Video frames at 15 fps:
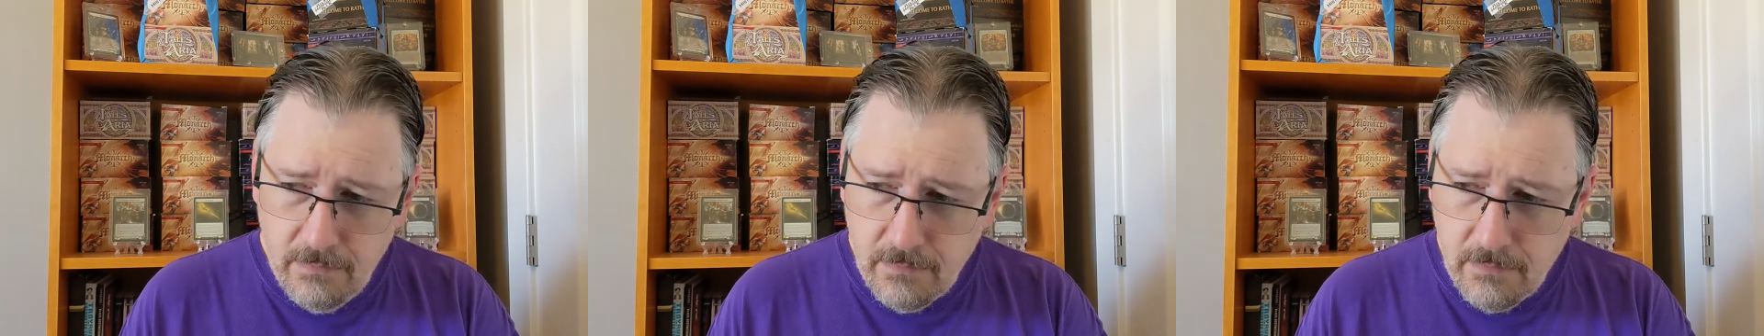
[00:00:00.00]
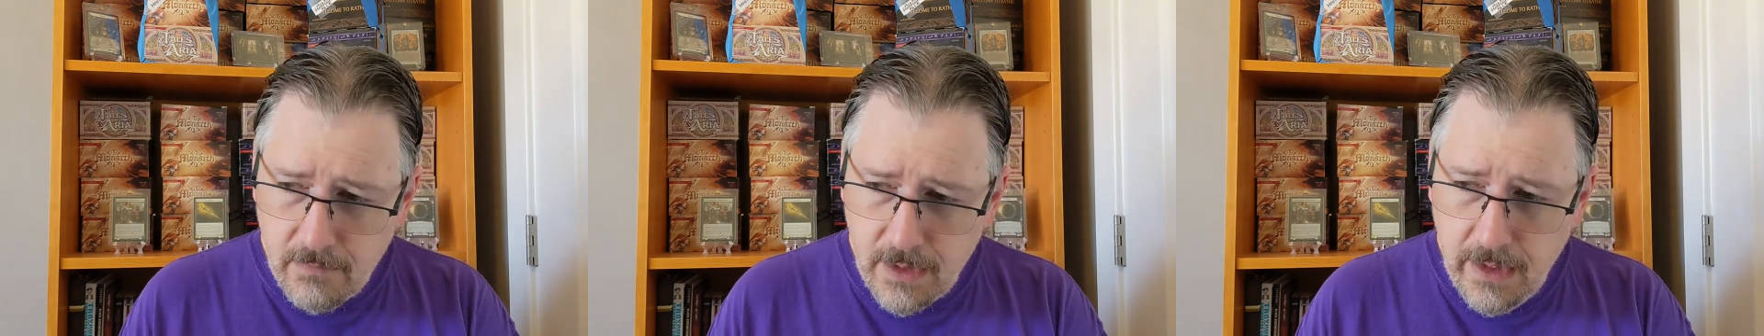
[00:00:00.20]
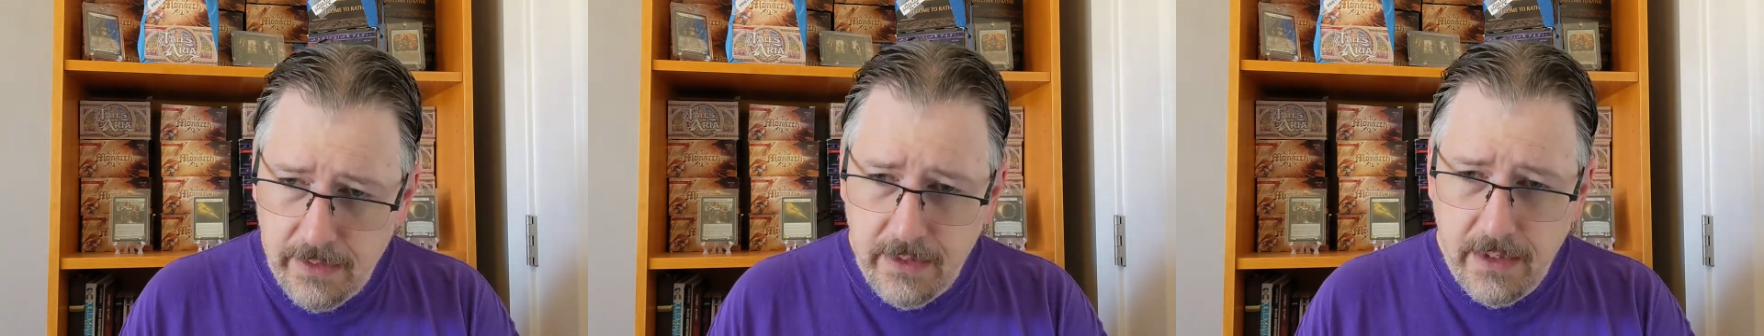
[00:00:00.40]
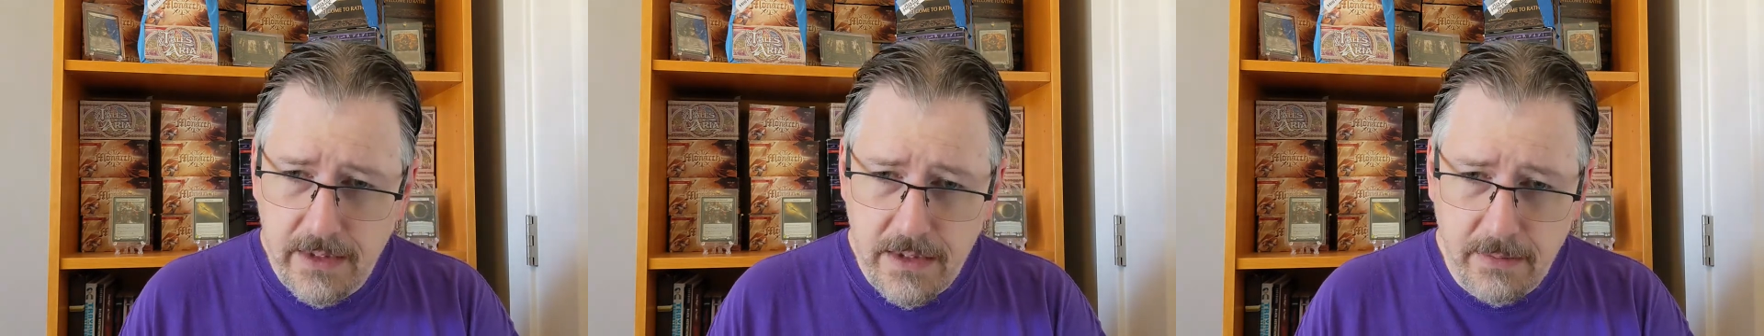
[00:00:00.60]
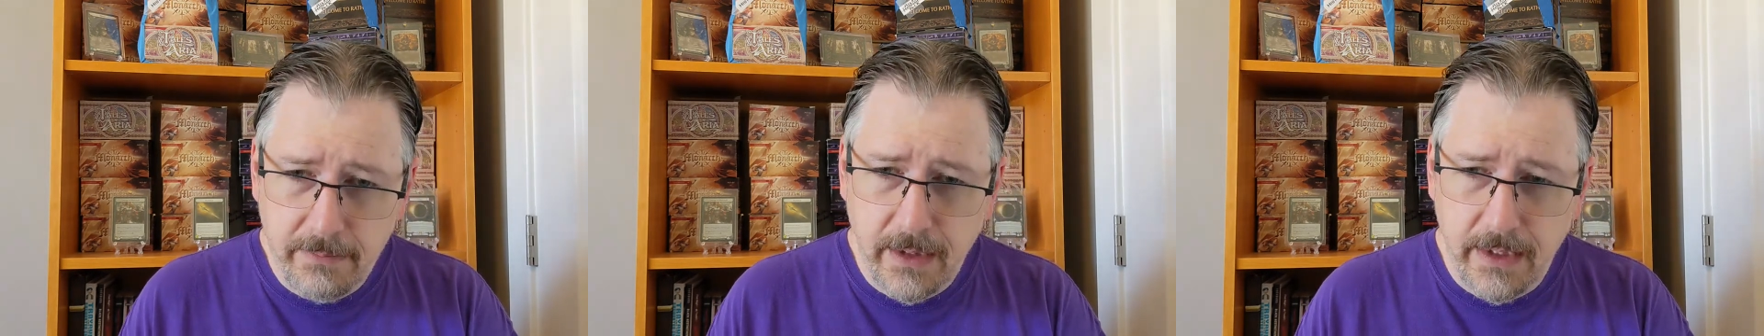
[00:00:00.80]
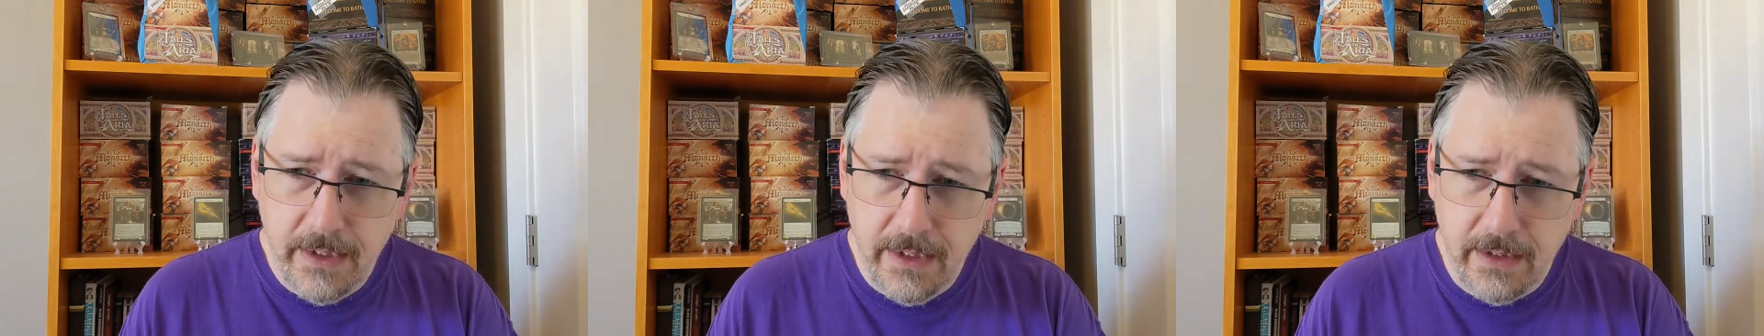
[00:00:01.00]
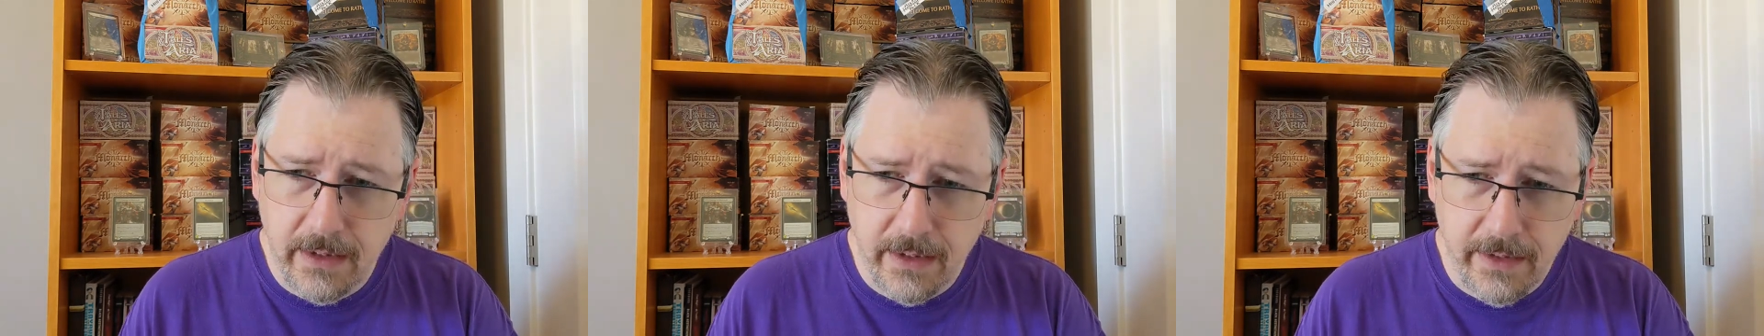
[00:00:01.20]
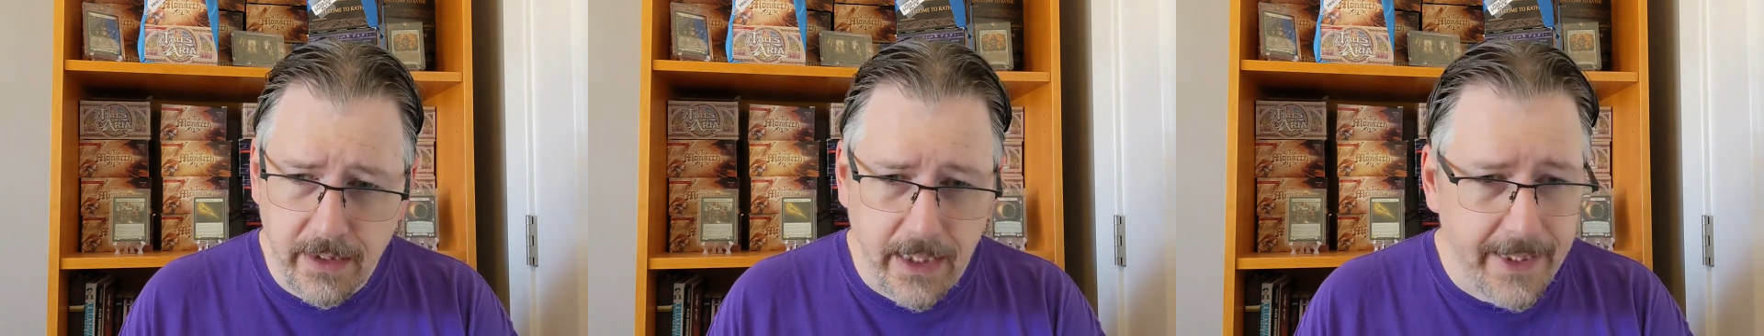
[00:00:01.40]
I think I dumped my hand
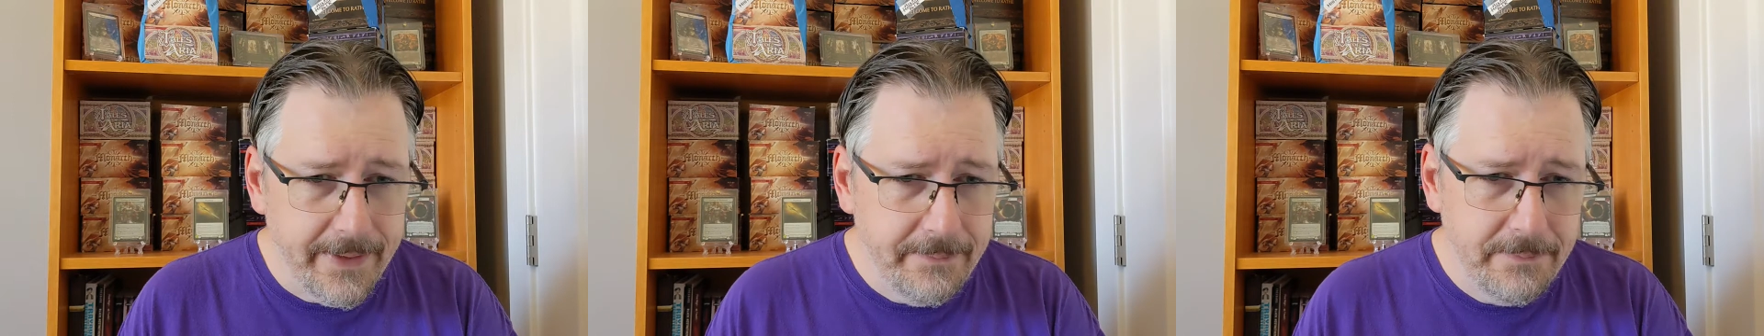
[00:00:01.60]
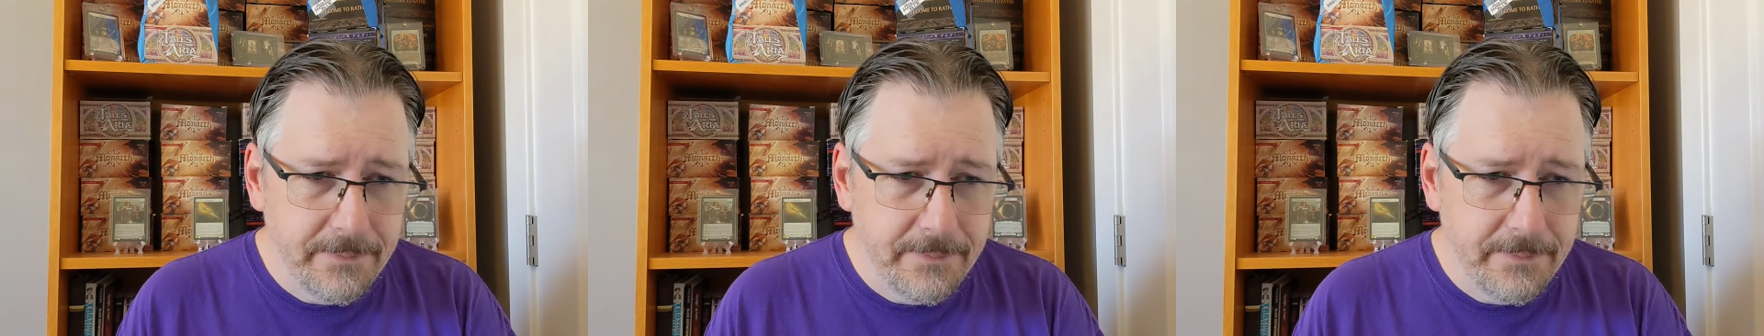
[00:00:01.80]
on that